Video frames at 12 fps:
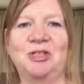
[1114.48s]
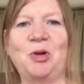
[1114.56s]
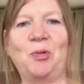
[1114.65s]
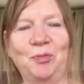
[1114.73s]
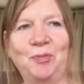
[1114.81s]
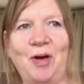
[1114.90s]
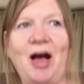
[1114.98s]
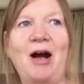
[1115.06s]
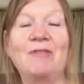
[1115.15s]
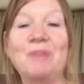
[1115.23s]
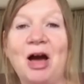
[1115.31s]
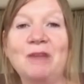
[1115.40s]
so
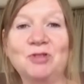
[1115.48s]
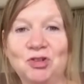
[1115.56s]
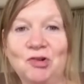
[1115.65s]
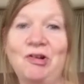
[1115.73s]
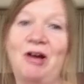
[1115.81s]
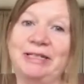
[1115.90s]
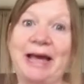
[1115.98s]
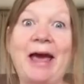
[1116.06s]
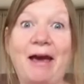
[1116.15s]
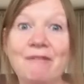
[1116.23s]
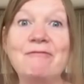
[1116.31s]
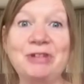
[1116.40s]
I'm sure
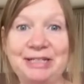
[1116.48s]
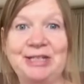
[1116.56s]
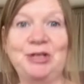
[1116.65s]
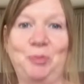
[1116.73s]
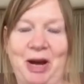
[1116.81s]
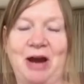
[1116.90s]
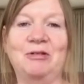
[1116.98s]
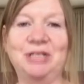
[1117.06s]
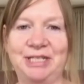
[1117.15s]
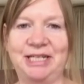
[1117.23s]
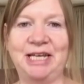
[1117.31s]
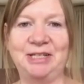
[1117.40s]
not every single
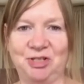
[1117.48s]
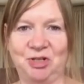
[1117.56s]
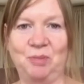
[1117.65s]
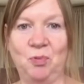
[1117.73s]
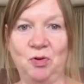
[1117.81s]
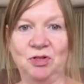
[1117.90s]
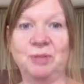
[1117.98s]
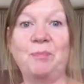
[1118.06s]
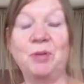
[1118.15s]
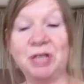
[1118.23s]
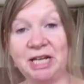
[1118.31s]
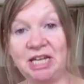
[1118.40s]
parent takes it on board,
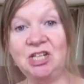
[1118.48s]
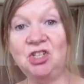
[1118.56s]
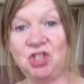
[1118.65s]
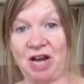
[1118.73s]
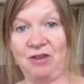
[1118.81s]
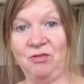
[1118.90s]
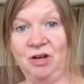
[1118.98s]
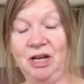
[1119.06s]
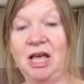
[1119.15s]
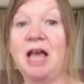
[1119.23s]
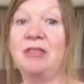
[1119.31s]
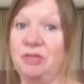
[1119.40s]
but in
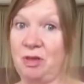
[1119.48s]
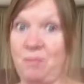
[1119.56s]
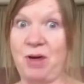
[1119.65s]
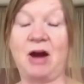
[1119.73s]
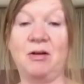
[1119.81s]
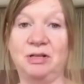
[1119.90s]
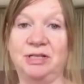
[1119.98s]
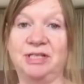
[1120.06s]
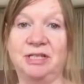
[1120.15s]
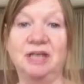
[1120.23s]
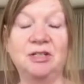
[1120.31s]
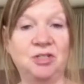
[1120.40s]
general, the
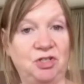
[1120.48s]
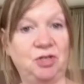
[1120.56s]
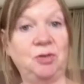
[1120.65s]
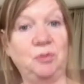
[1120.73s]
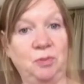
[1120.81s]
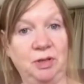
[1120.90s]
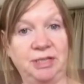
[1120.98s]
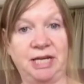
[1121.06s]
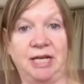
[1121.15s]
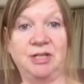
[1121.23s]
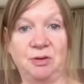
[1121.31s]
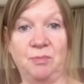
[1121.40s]
parents do
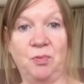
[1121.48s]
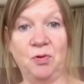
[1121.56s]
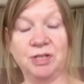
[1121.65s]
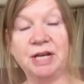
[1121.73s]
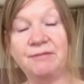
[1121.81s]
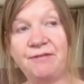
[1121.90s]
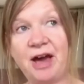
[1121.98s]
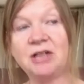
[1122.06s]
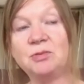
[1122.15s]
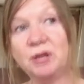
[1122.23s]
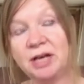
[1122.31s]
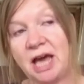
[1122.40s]
take it on board. In
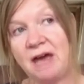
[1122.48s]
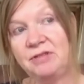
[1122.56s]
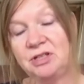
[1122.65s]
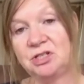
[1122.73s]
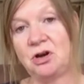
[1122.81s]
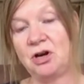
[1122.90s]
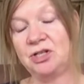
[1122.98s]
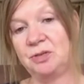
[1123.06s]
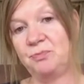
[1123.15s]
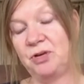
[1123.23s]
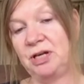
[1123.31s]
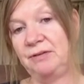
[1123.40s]
fact, when Kevin
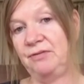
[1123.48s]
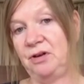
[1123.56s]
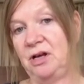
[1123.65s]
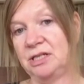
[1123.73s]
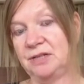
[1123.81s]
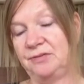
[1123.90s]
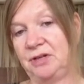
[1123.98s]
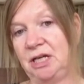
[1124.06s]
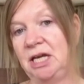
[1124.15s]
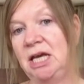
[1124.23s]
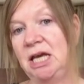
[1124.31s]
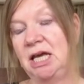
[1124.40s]
started bringing
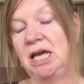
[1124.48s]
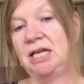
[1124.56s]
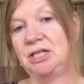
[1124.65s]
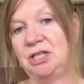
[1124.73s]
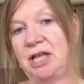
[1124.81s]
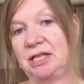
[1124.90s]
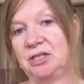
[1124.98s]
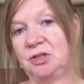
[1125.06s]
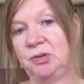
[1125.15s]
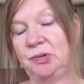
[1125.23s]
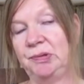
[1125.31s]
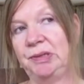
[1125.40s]
philosophy into that
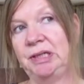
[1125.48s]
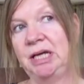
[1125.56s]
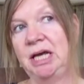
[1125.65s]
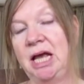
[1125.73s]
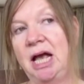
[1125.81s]
school,